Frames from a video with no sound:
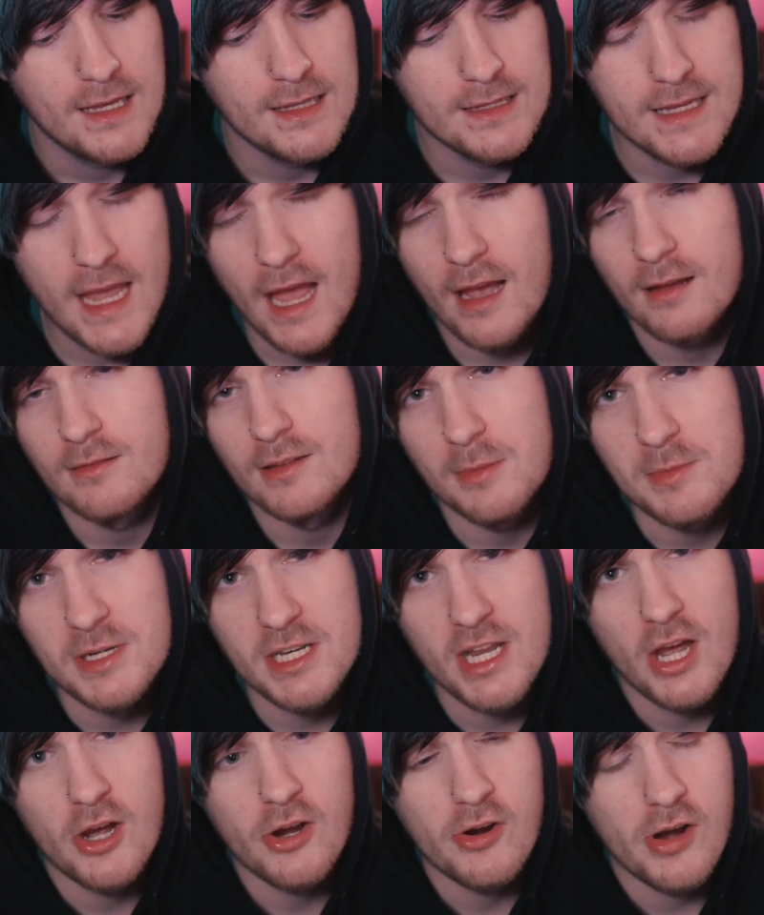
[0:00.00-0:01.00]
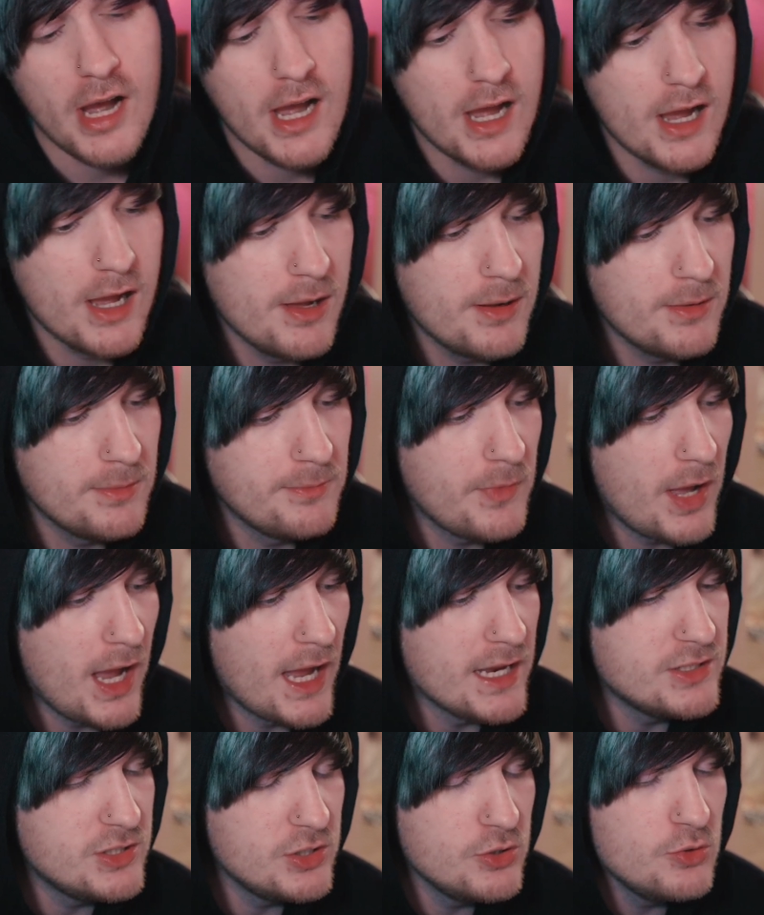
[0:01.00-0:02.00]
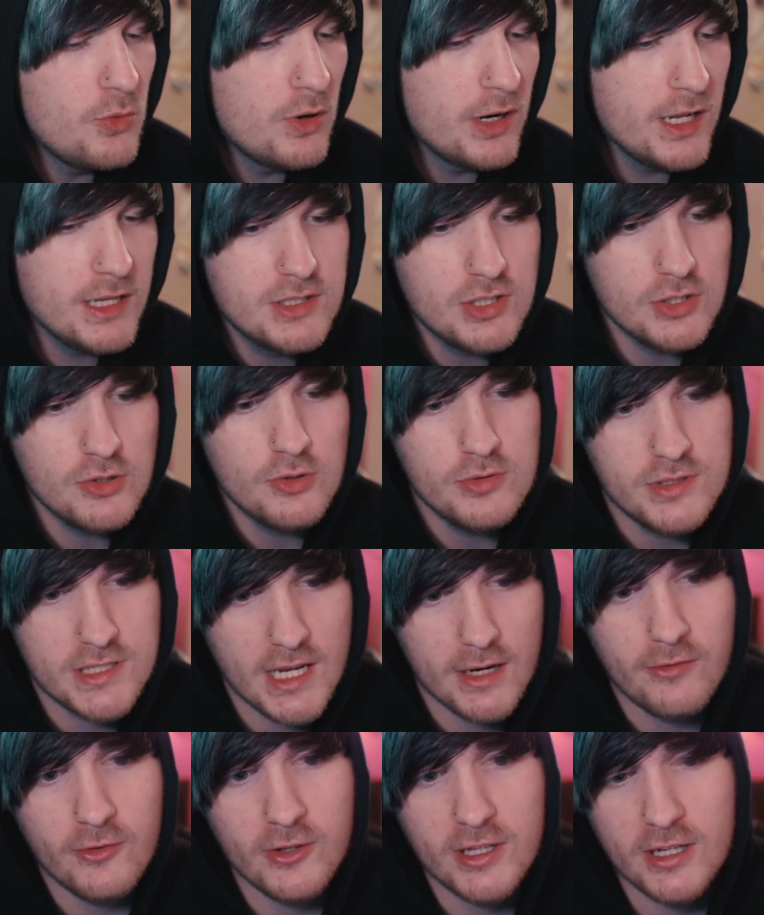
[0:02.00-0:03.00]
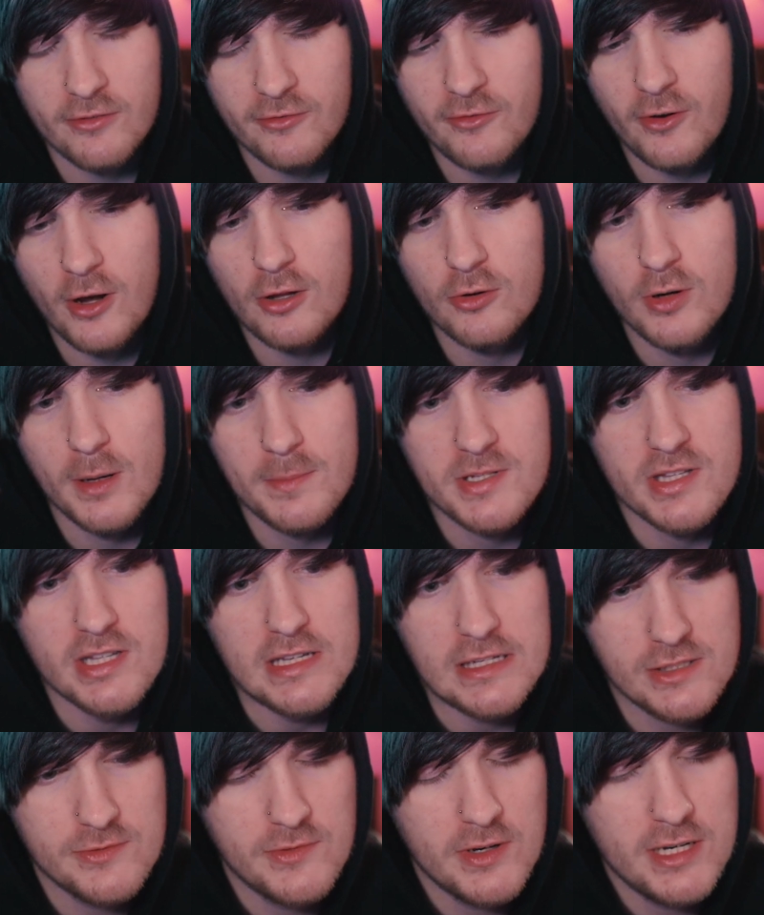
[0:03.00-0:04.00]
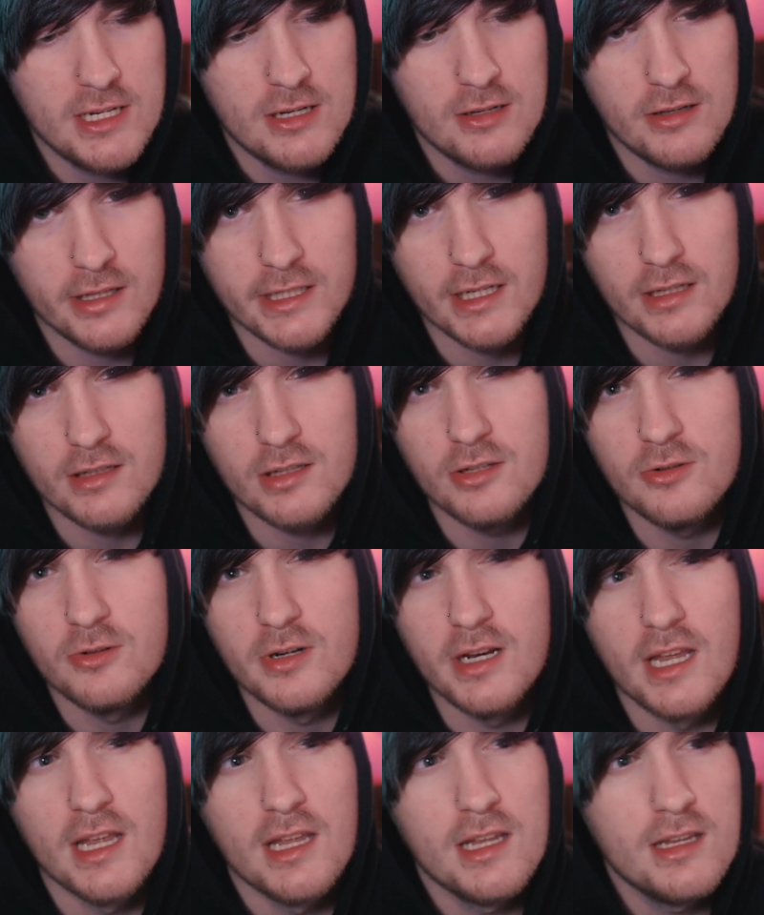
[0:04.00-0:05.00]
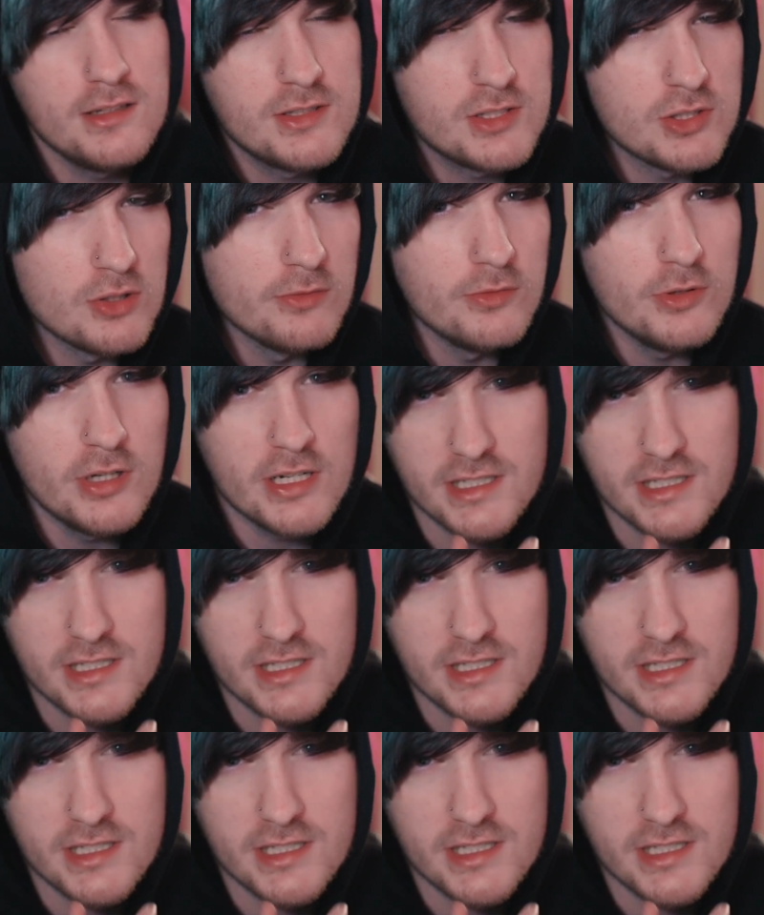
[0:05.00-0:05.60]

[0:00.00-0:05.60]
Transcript: yeah, let me know. I do want to do definitely a follow-up to this video, like a Q&A. So if you